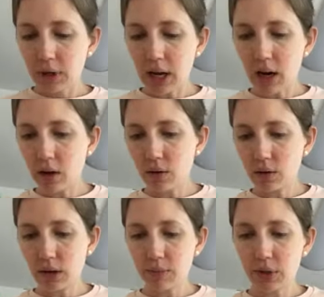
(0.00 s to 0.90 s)

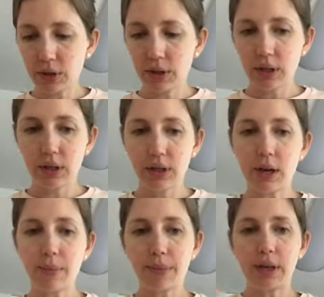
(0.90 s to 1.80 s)
Now I'm just going to
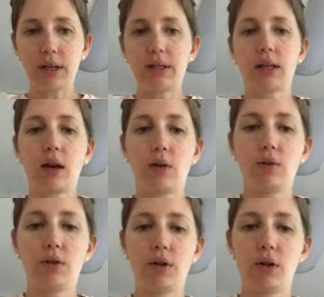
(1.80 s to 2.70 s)
dump this
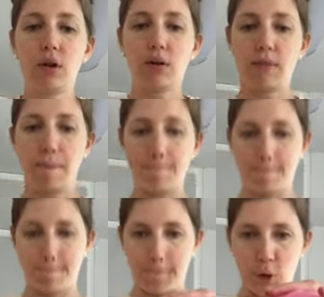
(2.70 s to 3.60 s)
out.
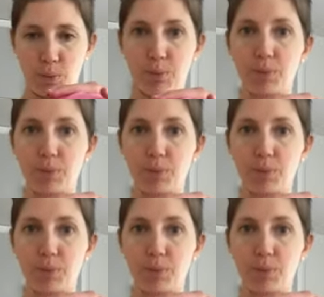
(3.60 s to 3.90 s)
Oh,